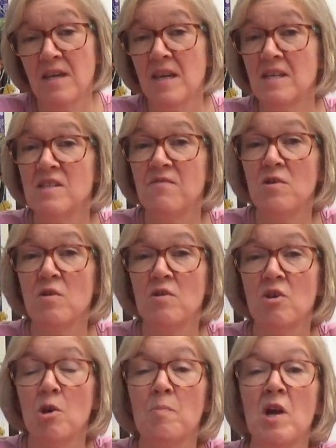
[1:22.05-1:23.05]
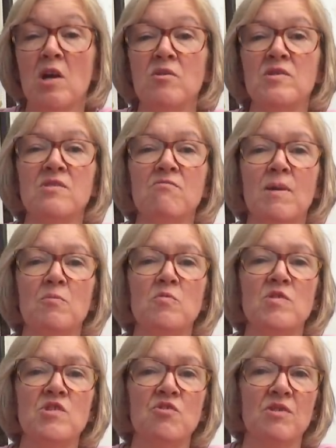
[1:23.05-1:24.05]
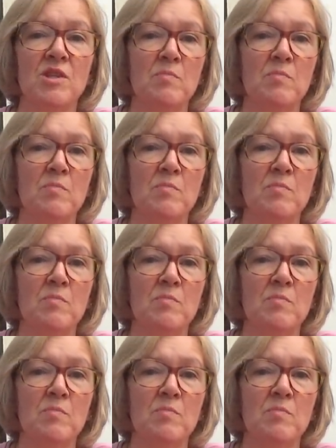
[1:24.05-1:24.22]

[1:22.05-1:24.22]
and Anne's father opposed the rebels during